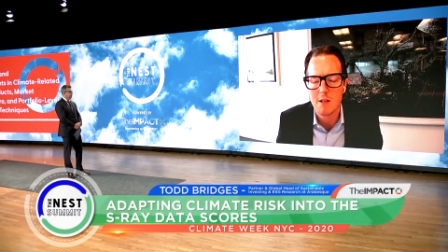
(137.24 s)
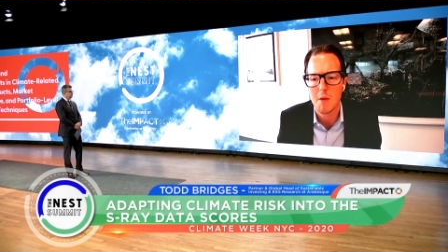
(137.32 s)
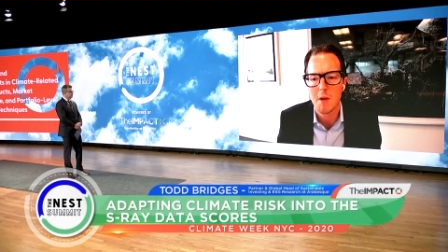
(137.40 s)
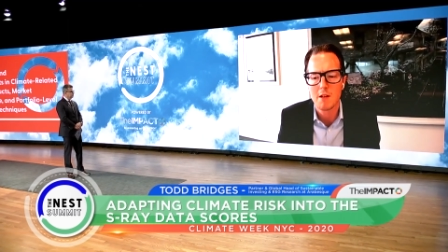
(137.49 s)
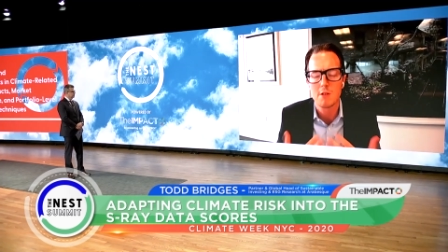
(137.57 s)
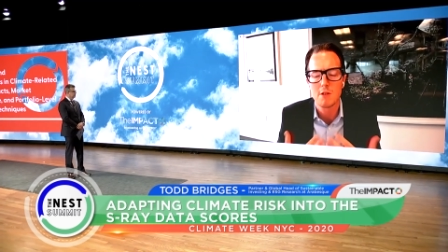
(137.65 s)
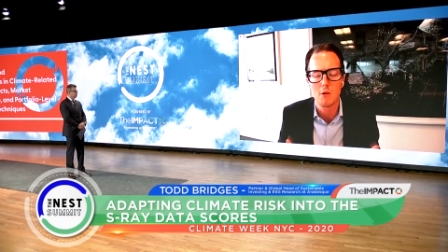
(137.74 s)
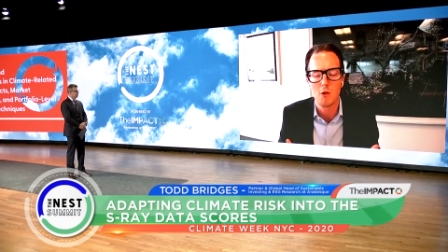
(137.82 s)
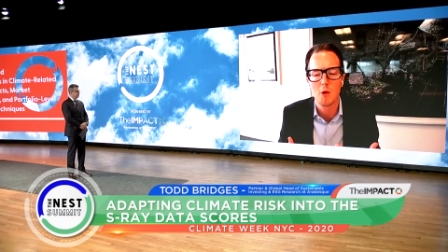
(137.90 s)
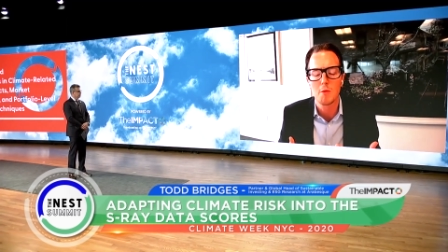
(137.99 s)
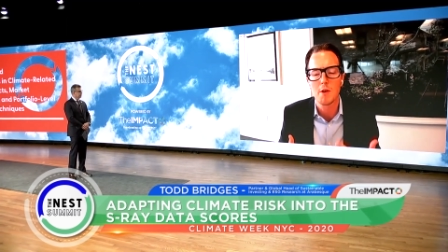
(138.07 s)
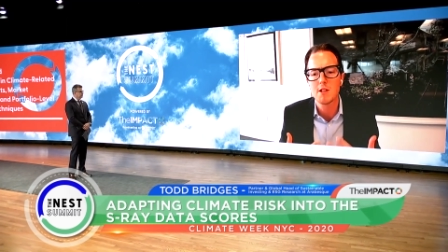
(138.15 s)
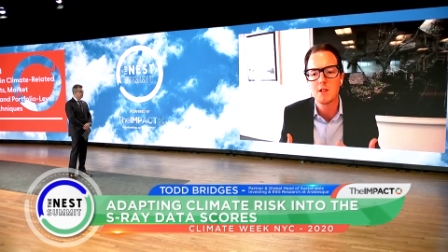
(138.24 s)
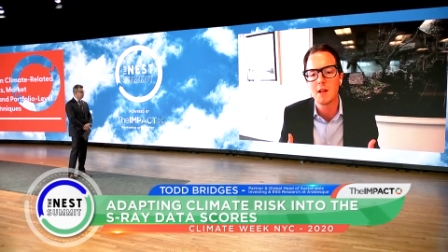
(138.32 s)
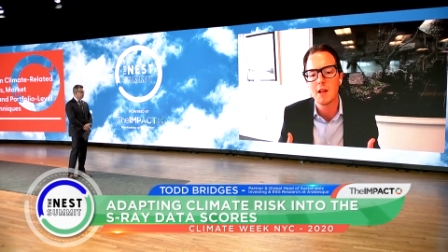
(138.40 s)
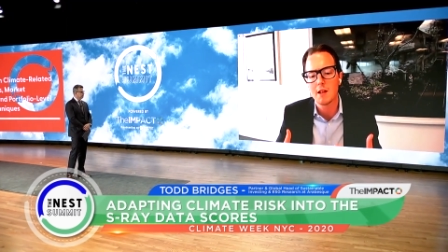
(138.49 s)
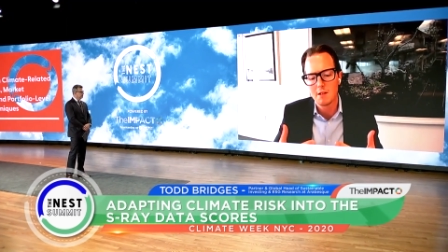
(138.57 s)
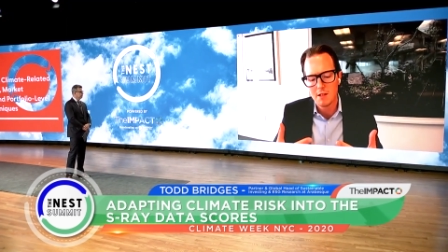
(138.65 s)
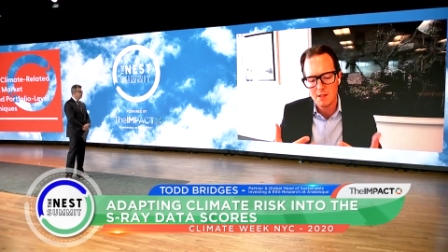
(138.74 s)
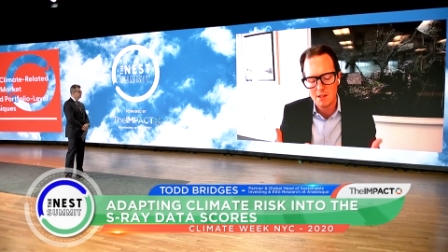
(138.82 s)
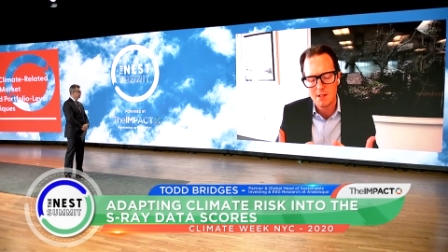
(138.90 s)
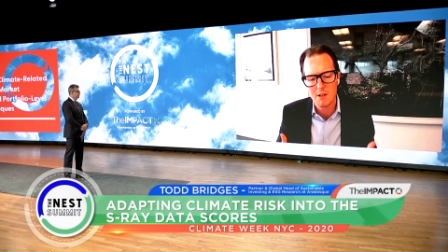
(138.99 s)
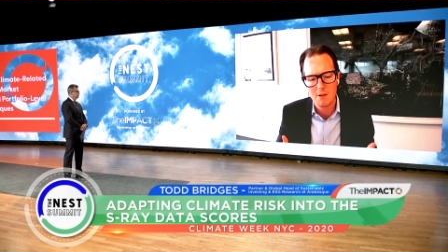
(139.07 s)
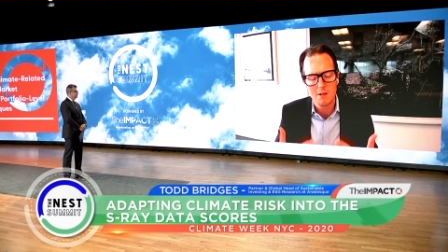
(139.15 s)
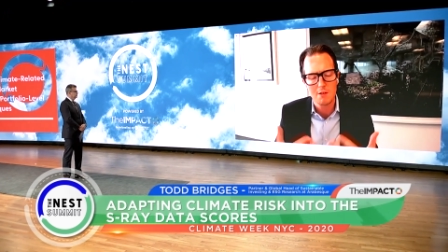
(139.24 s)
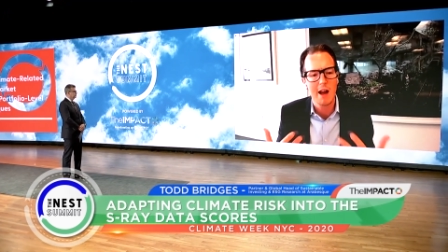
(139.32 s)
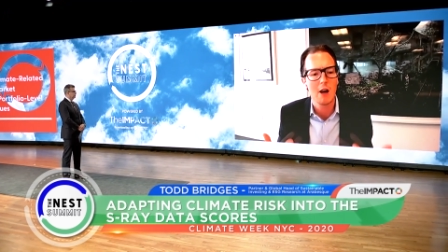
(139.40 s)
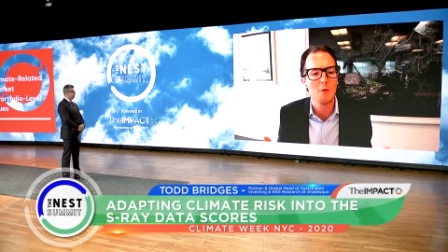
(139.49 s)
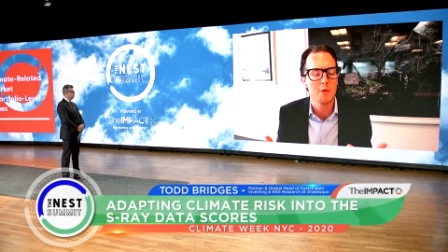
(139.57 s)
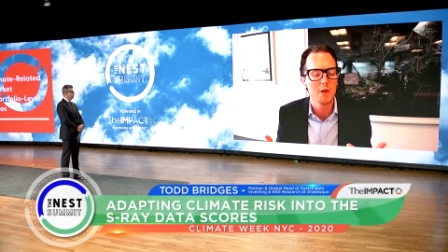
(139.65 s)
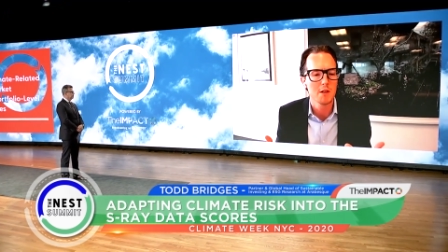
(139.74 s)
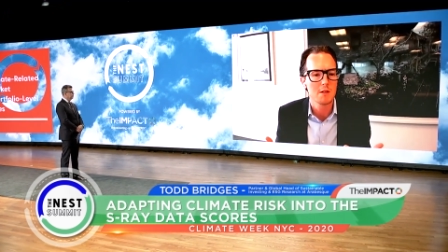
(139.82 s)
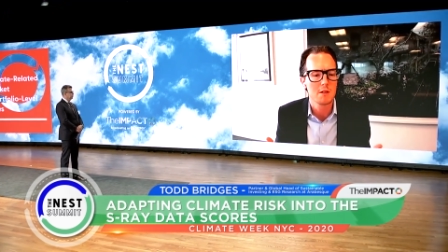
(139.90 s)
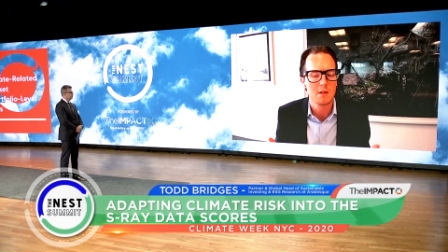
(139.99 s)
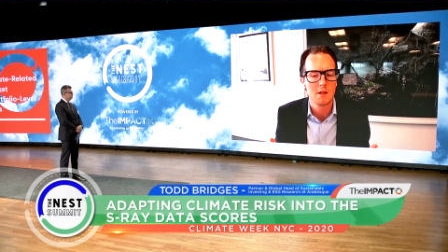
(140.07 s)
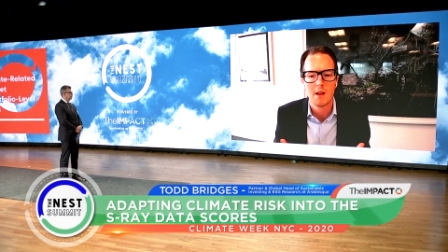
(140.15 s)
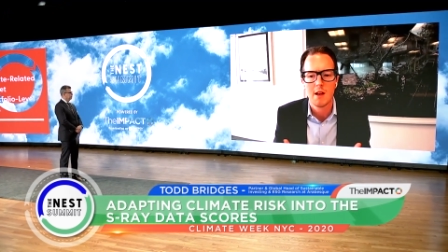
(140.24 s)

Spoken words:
manager, or corporation gets, is a series of outputs